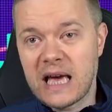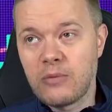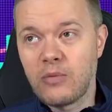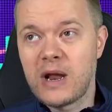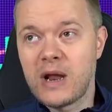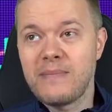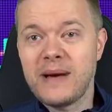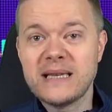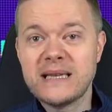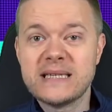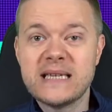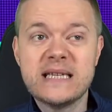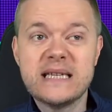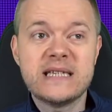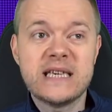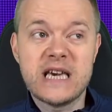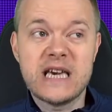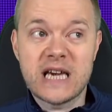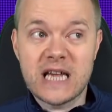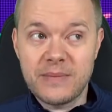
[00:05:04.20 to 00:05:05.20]
Well, at Man
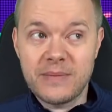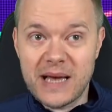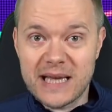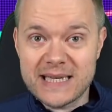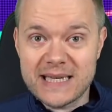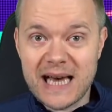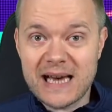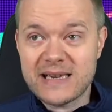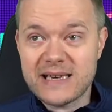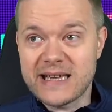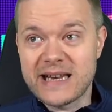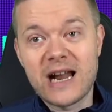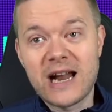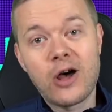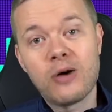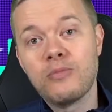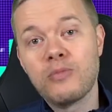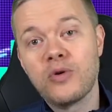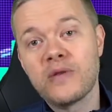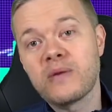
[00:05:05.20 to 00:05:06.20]
City, you're going to be attacking a
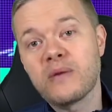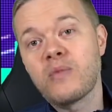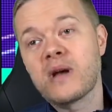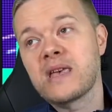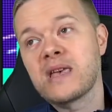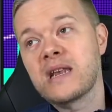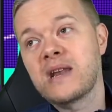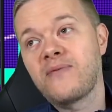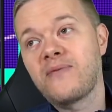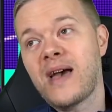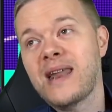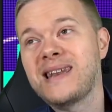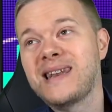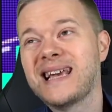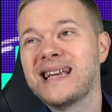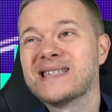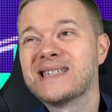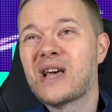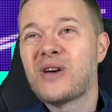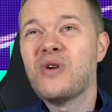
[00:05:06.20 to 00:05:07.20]
lot more than when you're
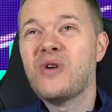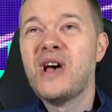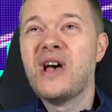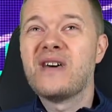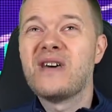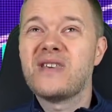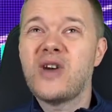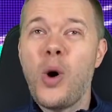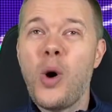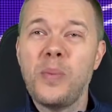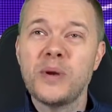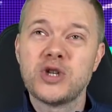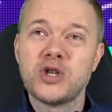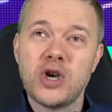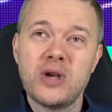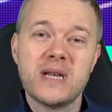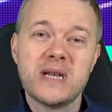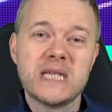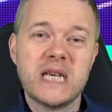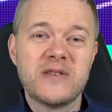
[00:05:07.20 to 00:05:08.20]
defending. So the
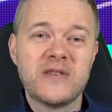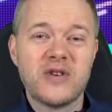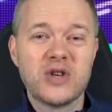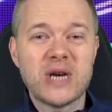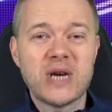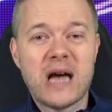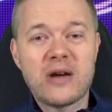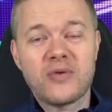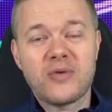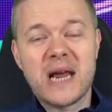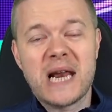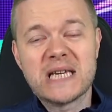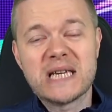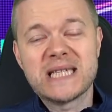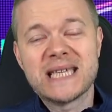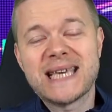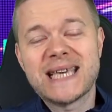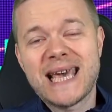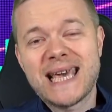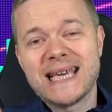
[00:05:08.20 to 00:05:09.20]
opportunities for Jack Grealish
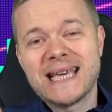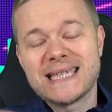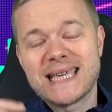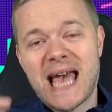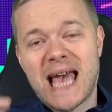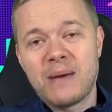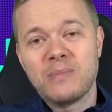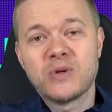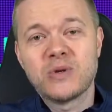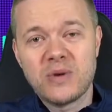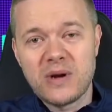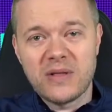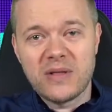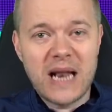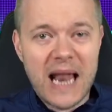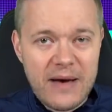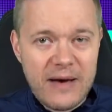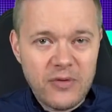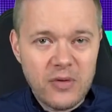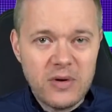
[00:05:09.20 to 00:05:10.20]
to take his game to another
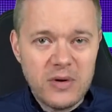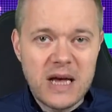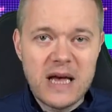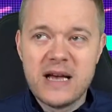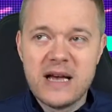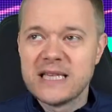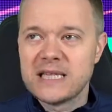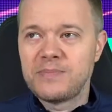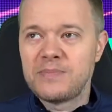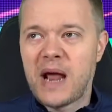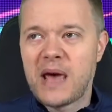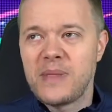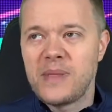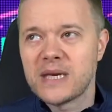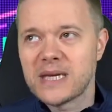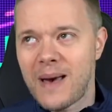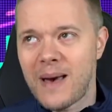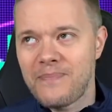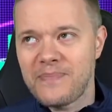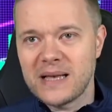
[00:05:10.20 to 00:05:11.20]
level, to play in the
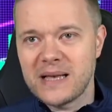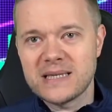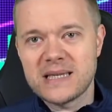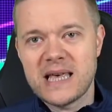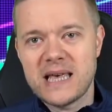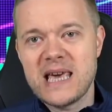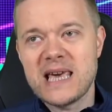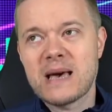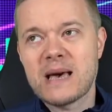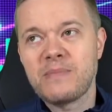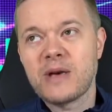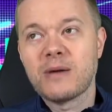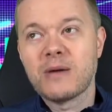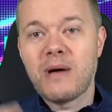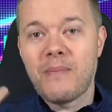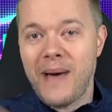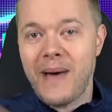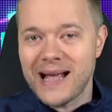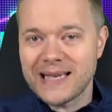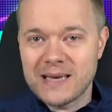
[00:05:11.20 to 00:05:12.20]
Champions League and become
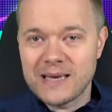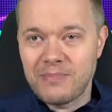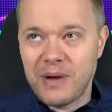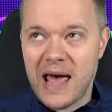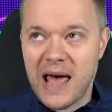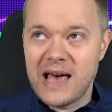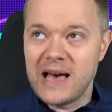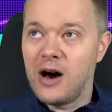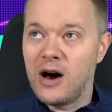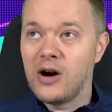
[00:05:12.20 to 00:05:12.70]
a better player